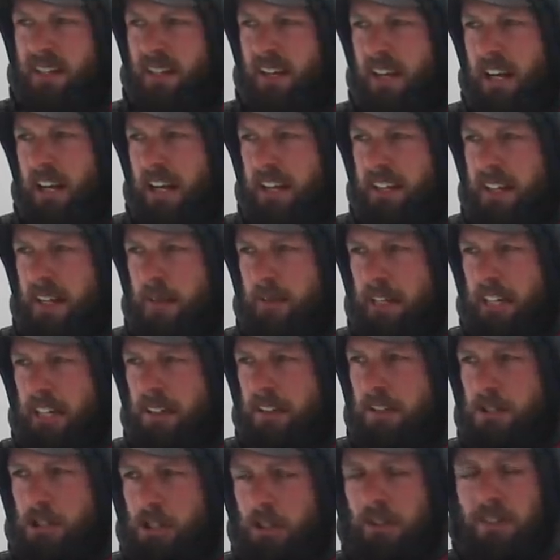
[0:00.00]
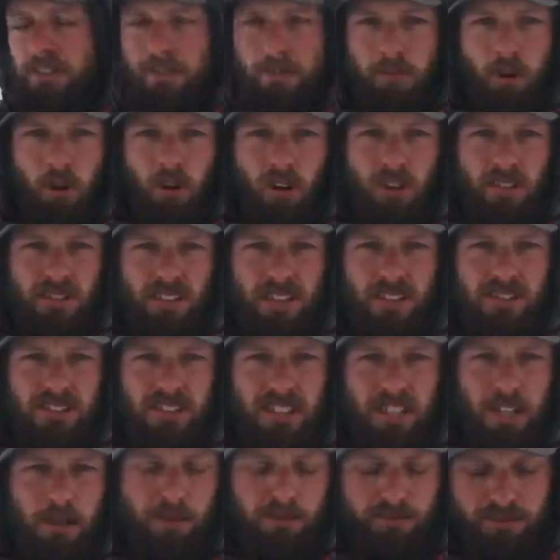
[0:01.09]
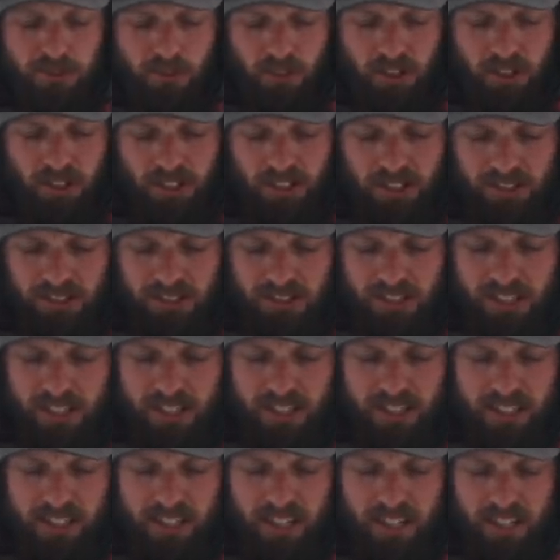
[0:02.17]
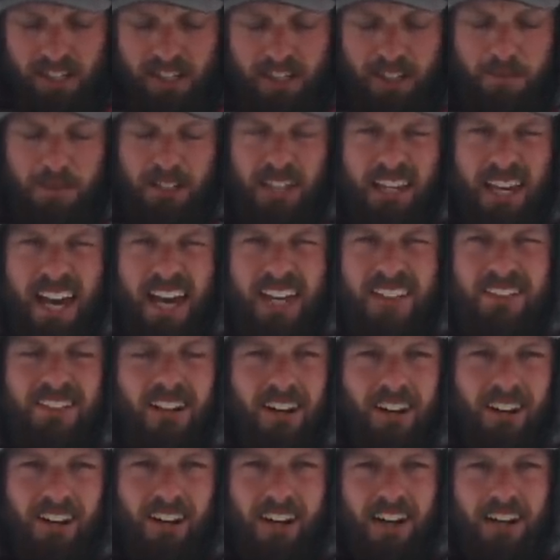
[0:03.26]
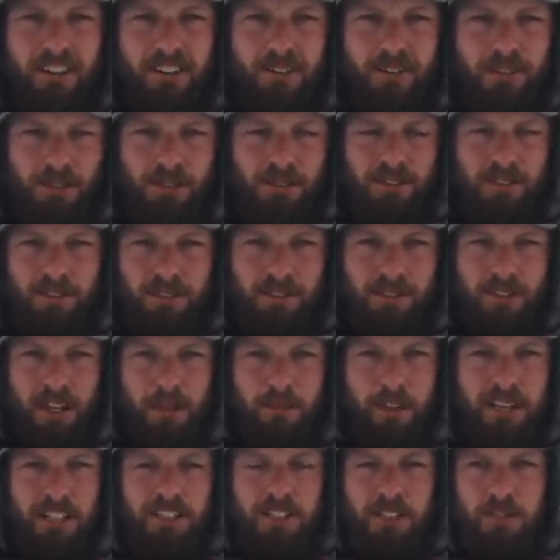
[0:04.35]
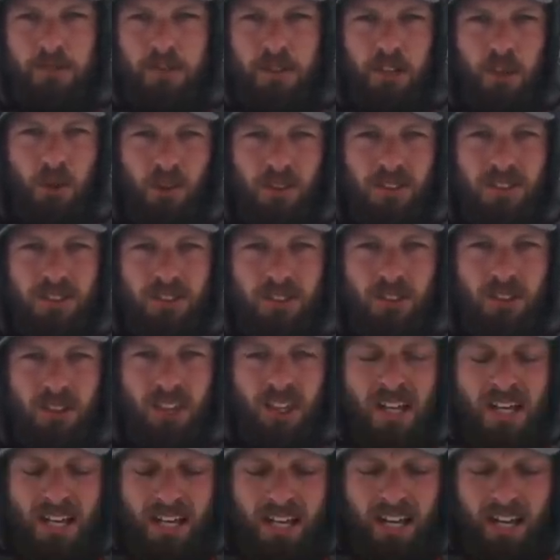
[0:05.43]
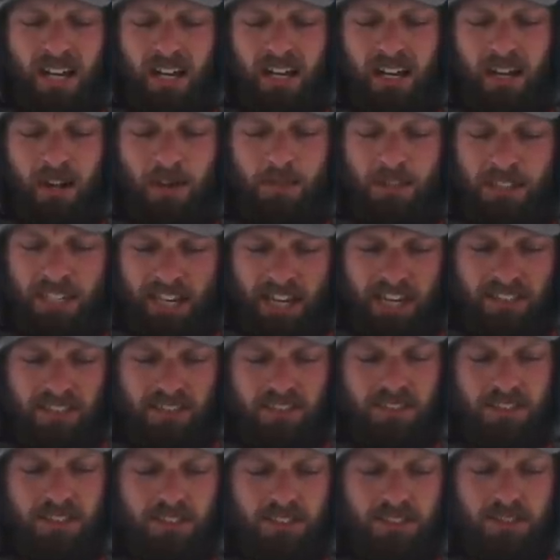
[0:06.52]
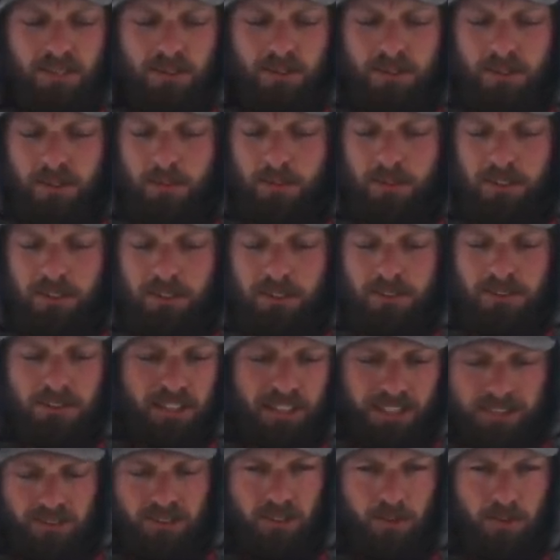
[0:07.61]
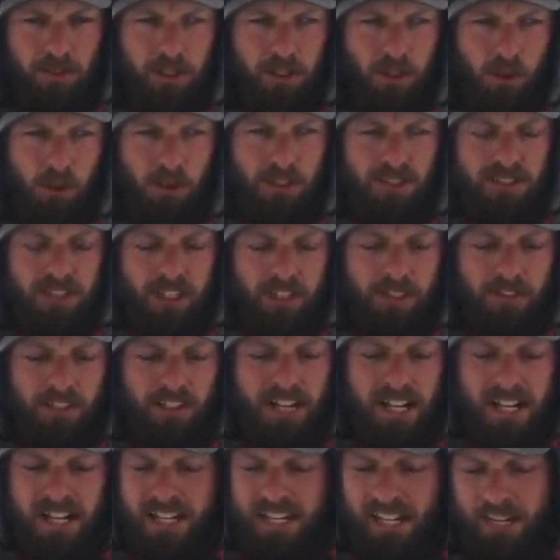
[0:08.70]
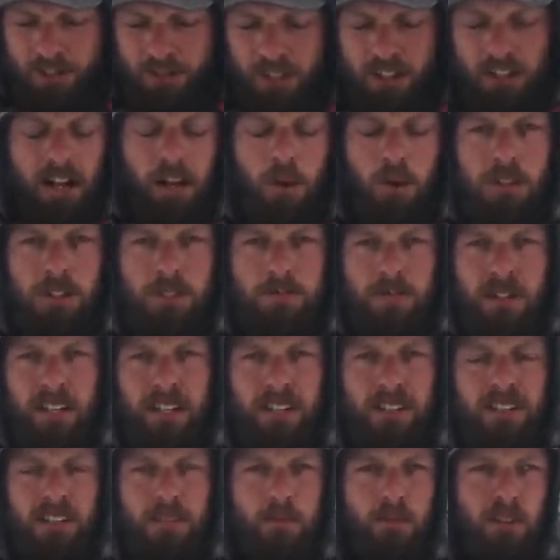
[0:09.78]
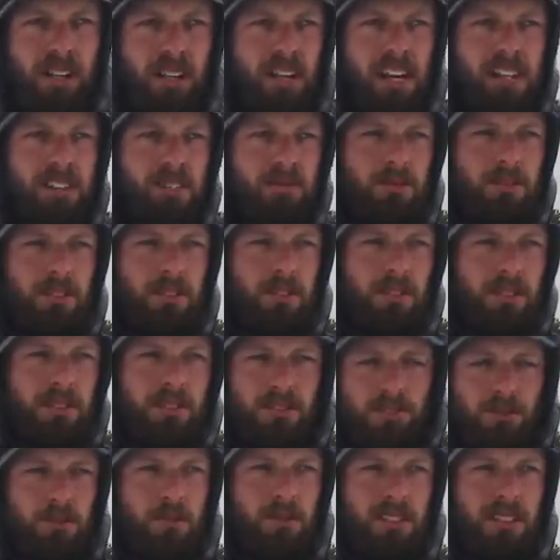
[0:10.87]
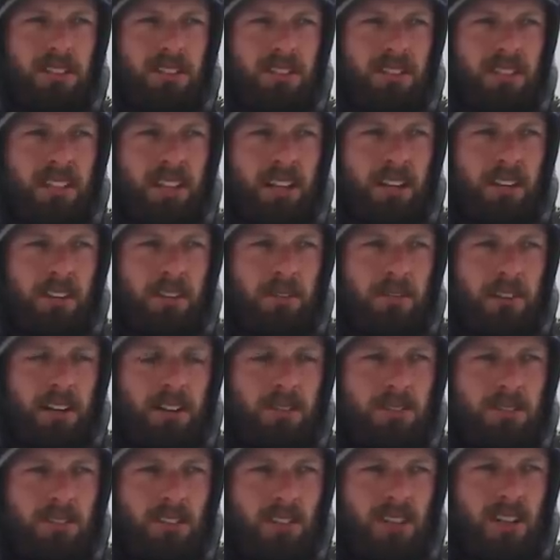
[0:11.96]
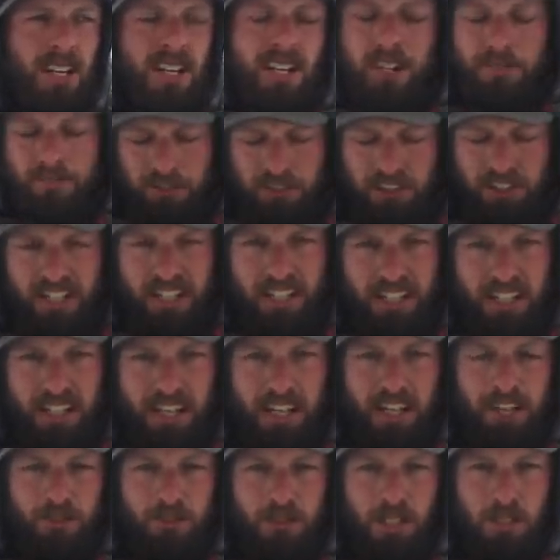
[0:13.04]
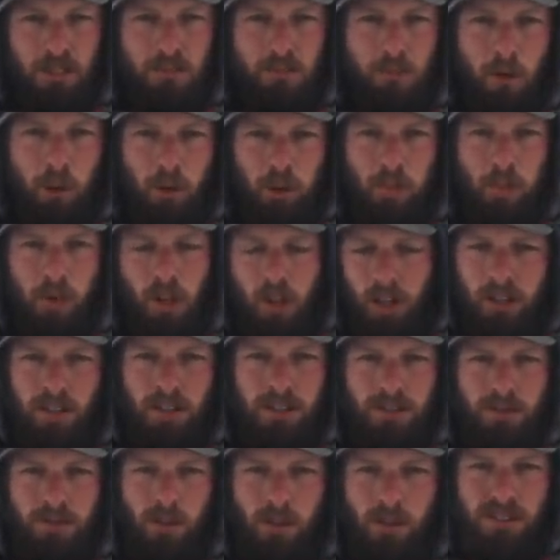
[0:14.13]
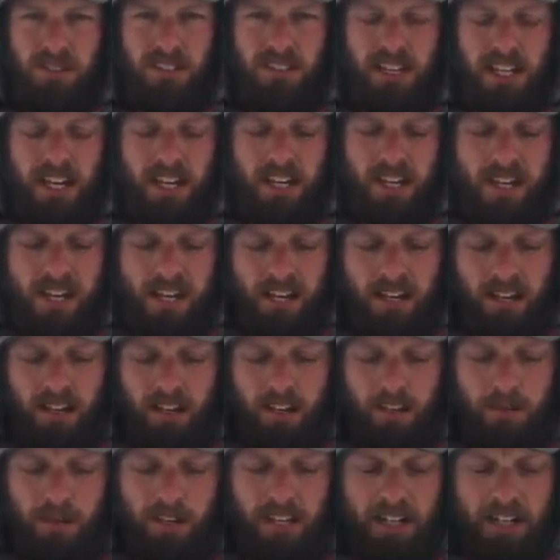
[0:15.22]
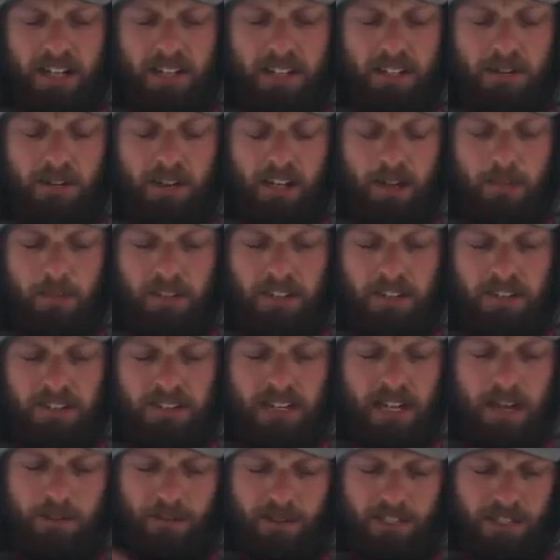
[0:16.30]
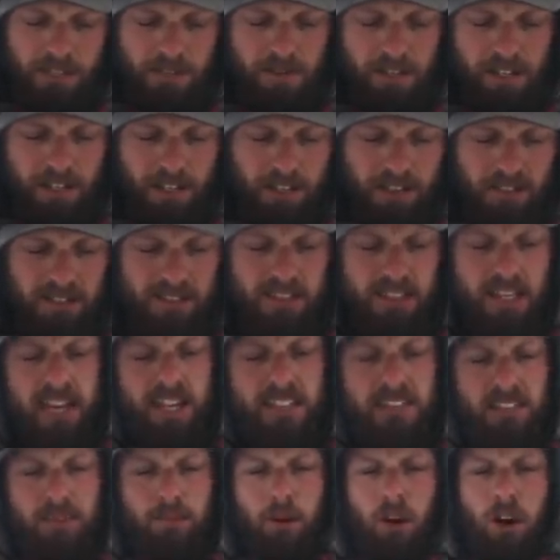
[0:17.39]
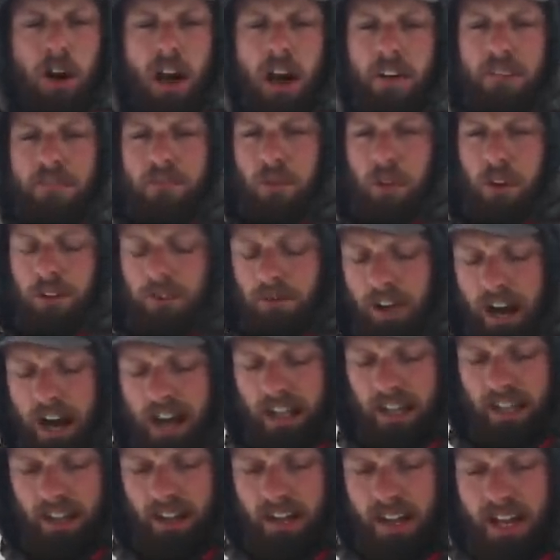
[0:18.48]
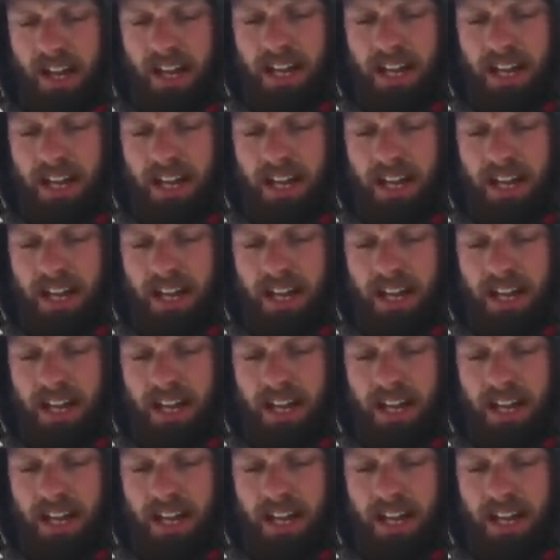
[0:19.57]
Alright, time to get to drilling some holes. I've said it before and I'll say it again. I am a gas auger guy through and through. I might just be old school, um, but gas is just so simple to use. You get so many holes out of it and you can always bring a ton more gas with you. It's super easy to carry around. So if you're the kind of guy who drills multiple hundreds of holes a day, um, I'd highly recommend this combination right here. This is the Eskimo F1 Rocket